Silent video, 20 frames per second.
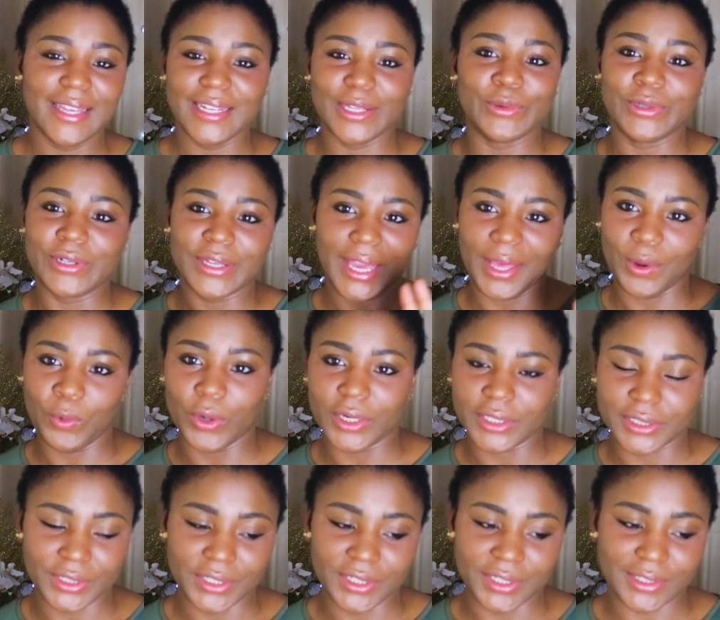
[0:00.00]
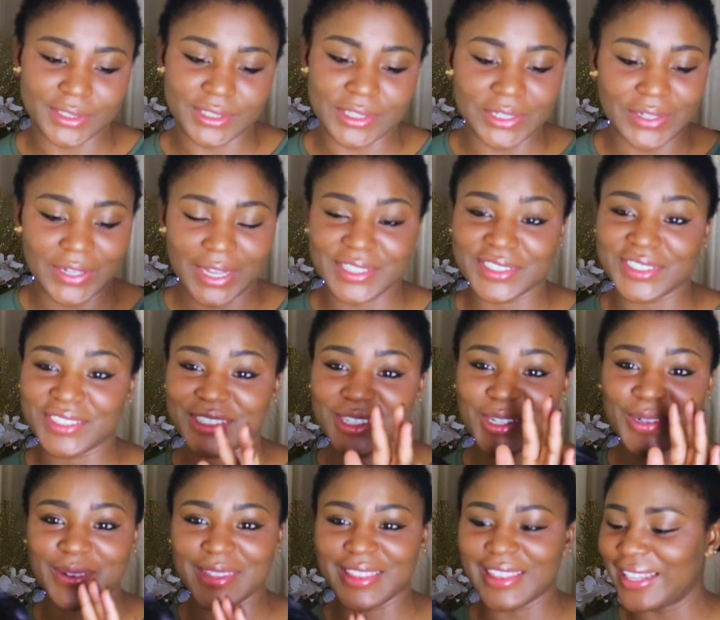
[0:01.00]
They wouldn't get work done. So I just
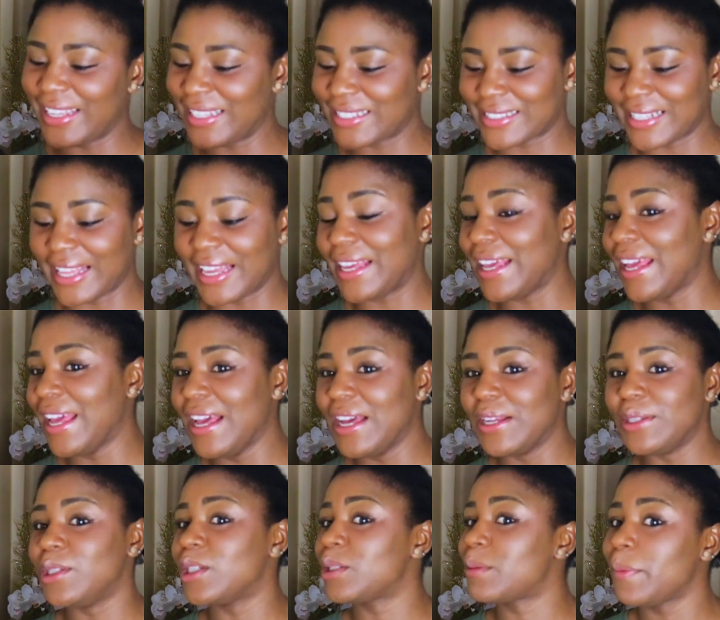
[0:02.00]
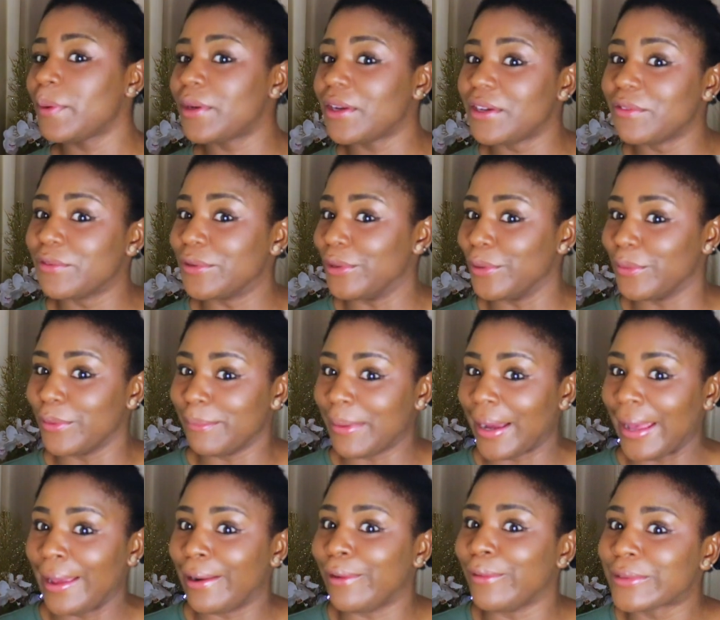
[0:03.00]
go with this. Like, those people don't even know what
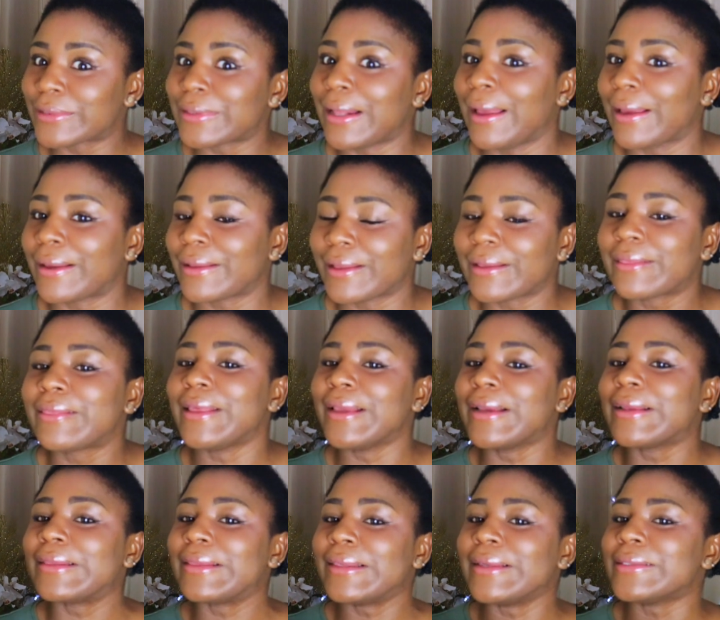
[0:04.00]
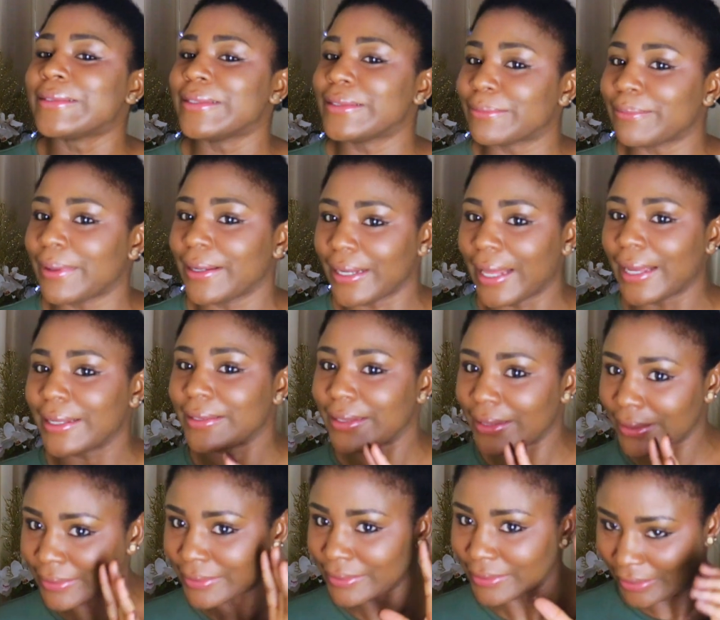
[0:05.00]
my hair looks like. They think this is my, like,
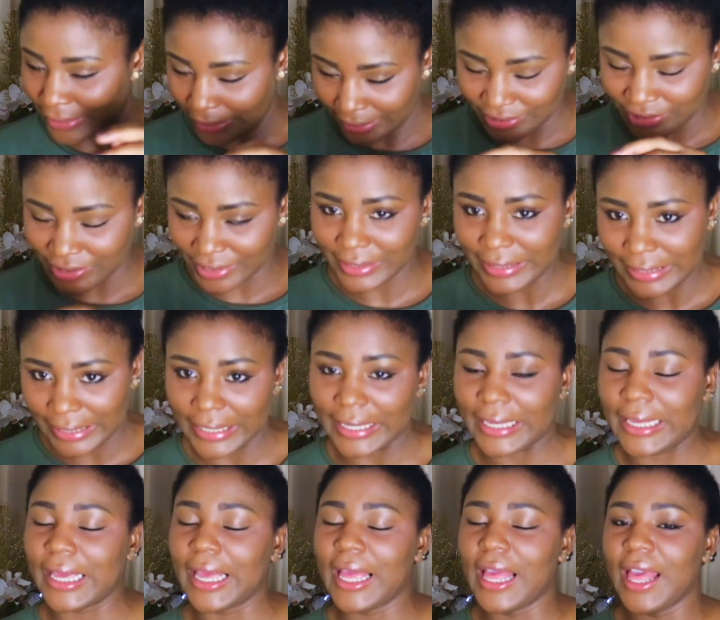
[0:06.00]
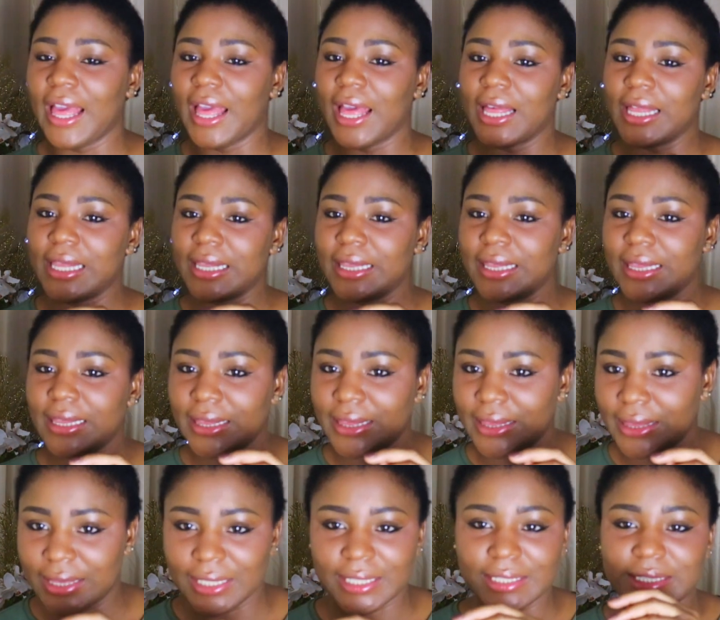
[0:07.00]
they legit think
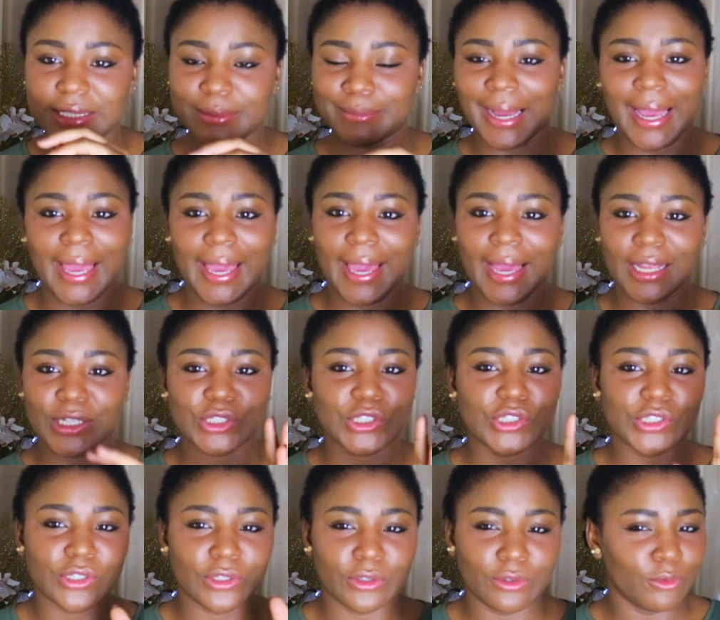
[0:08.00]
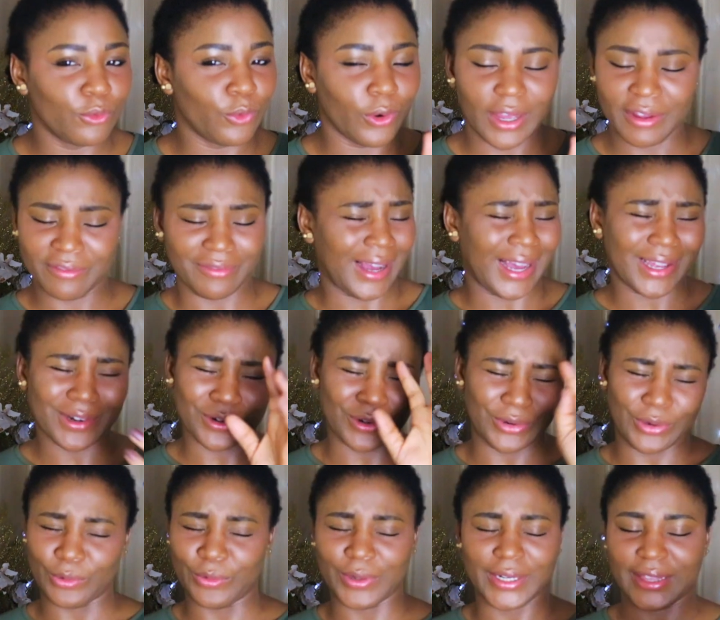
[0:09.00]
this is my hair. I just, whatever, I don't
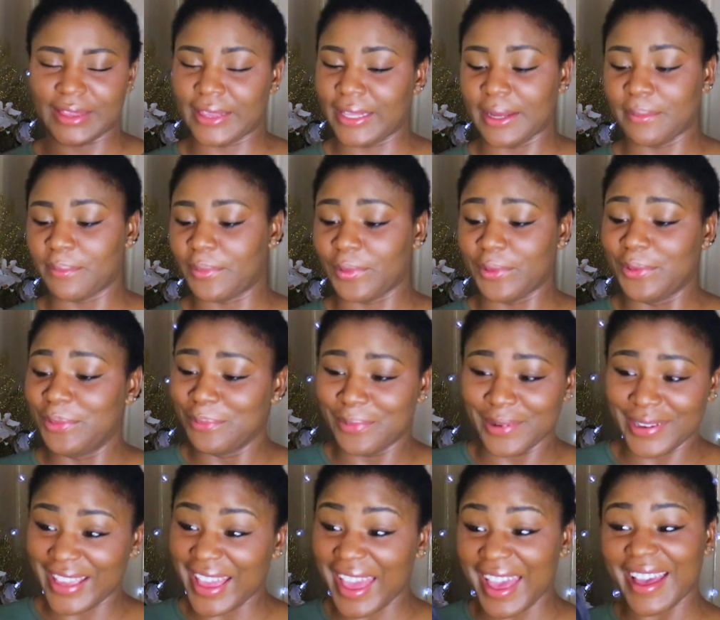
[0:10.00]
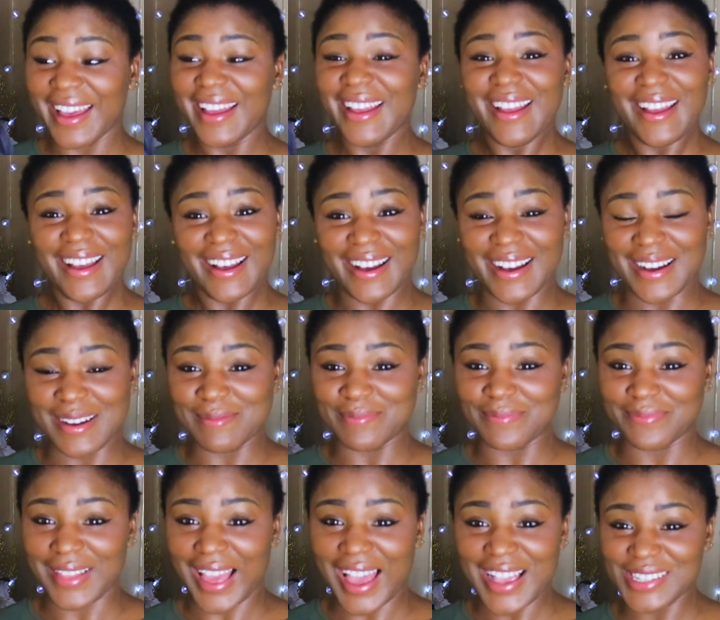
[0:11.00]
know what they think, but yeah,
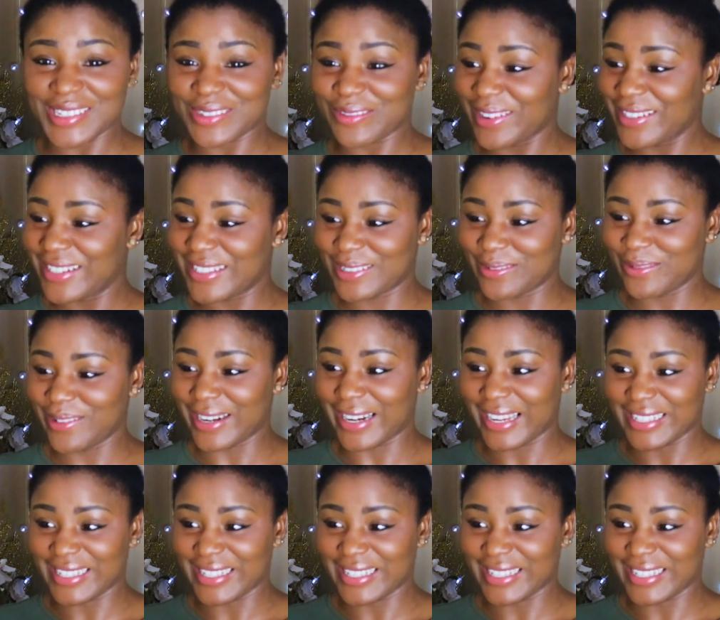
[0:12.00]
I just wear this to work.